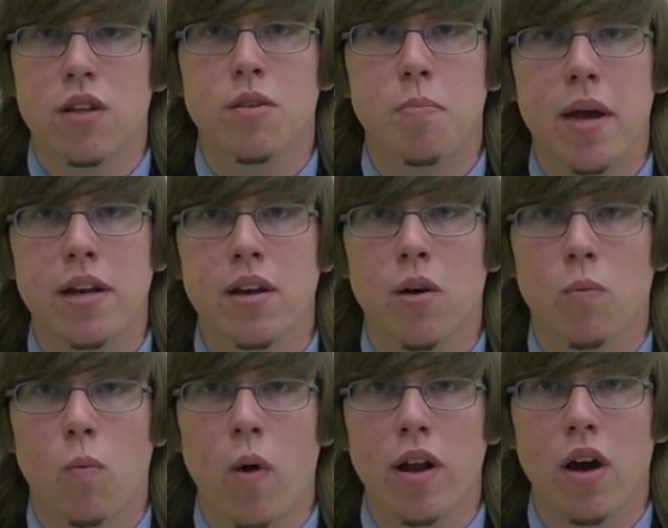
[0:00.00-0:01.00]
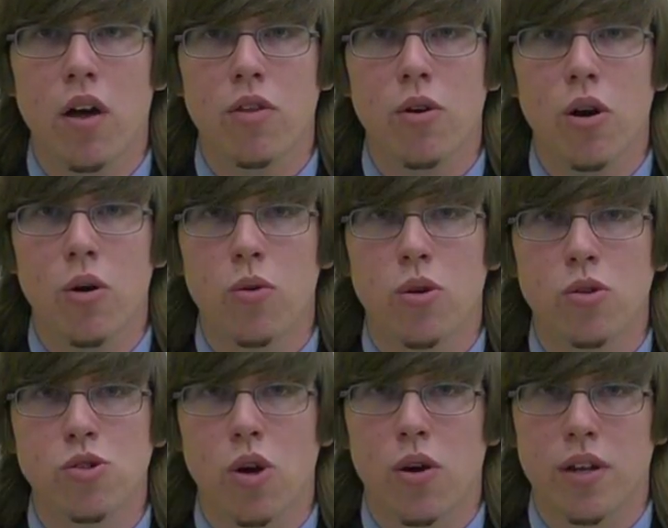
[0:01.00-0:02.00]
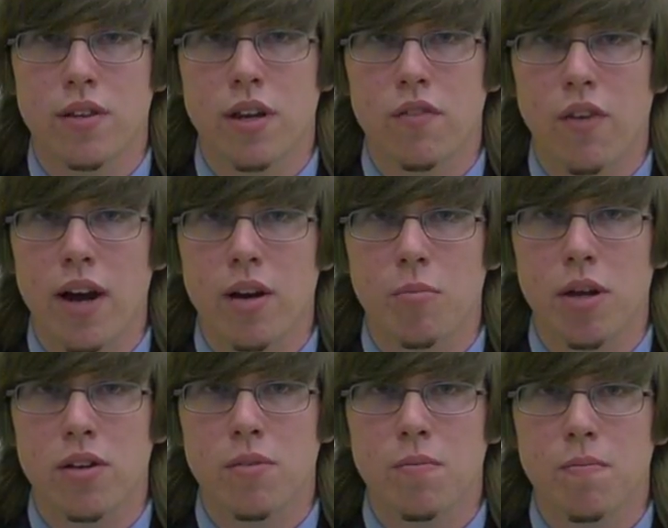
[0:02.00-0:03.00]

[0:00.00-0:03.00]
depending on what other odors are in the environment.